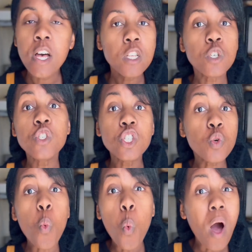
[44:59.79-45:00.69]
So
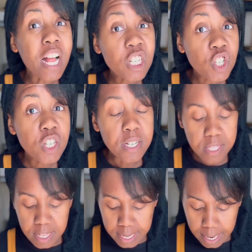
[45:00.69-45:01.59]
just watch the